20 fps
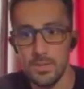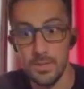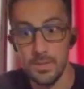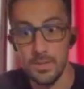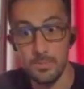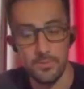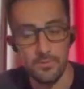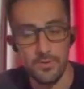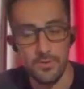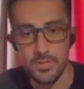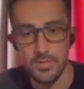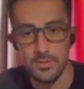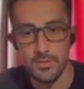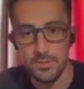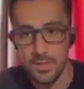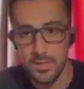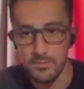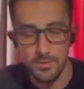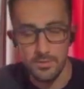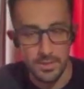a
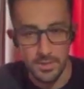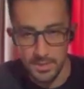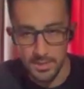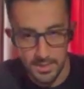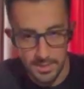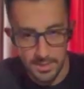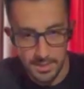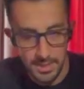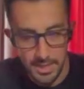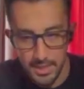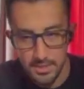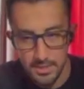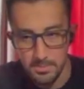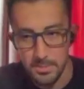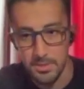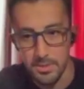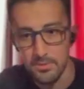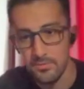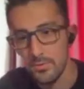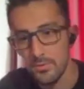professional level. It can't
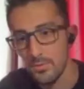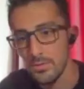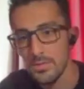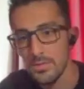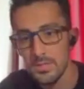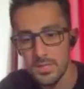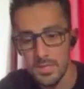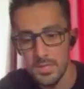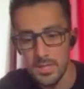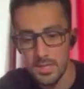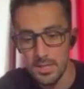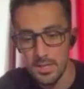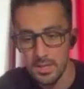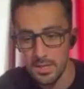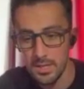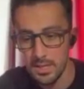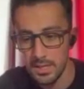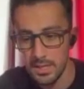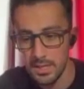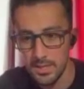be, of course,
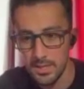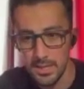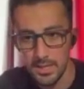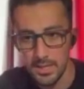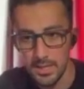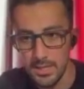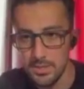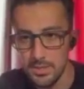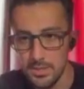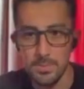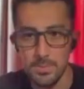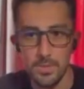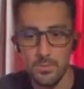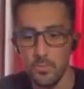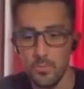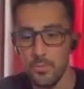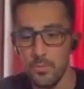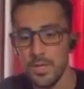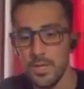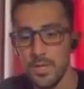at that age, but
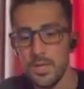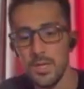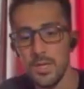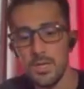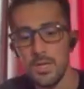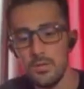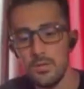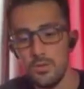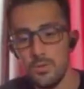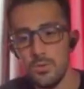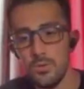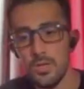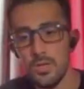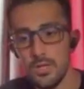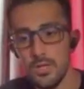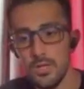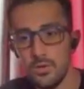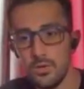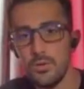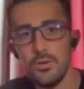when you
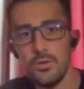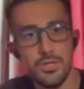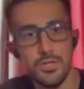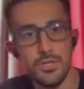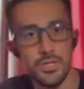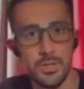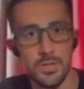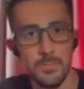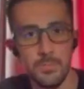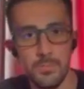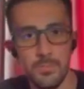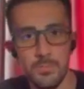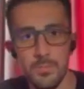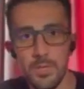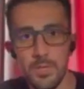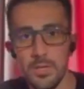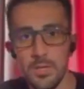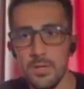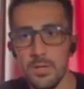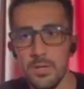encourage them
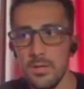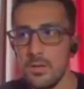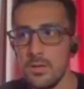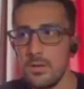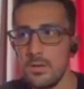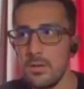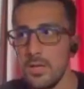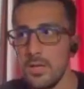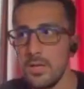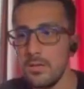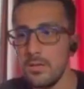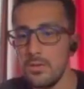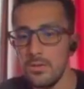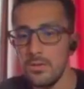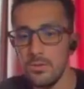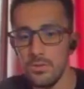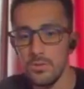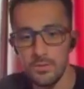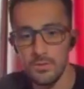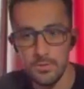and
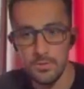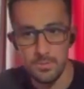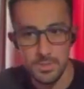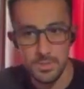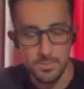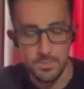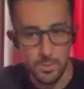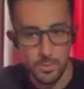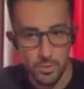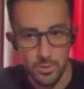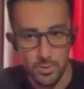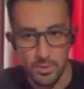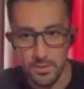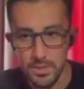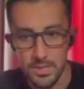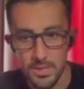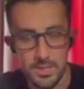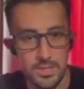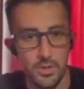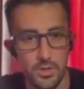you give them support,
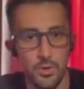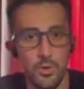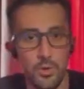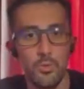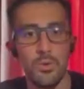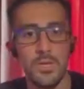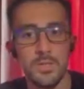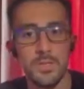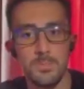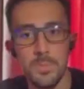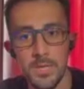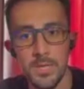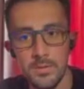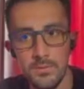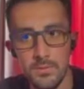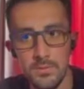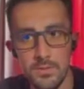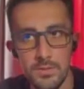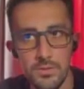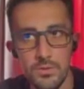that's always
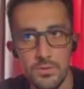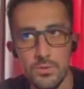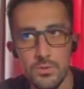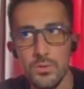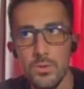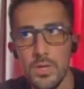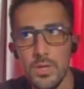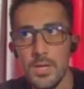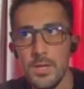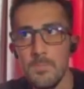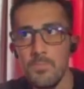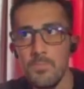bound to